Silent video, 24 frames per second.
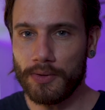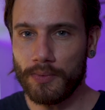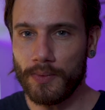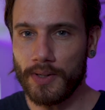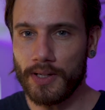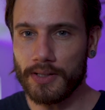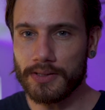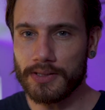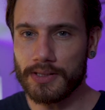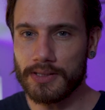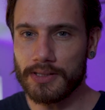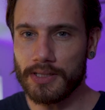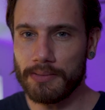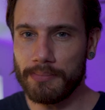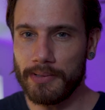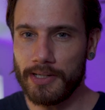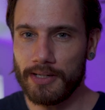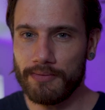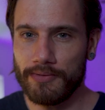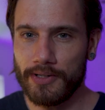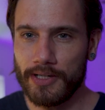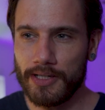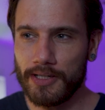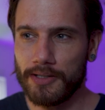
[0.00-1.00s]
a while since I made
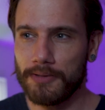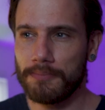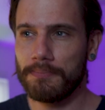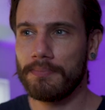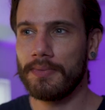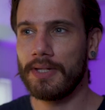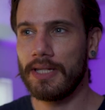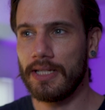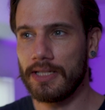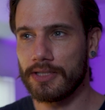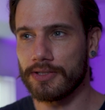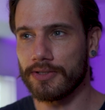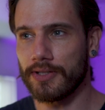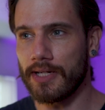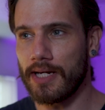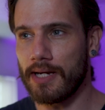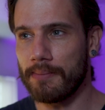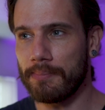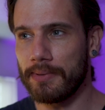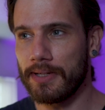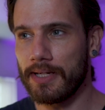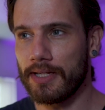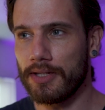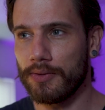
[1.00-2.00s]
a video. Things are
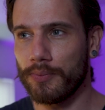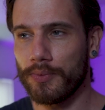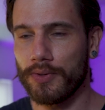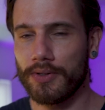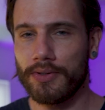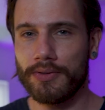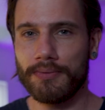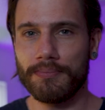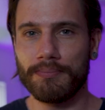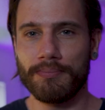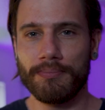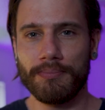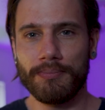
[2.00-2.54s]
happening in the world.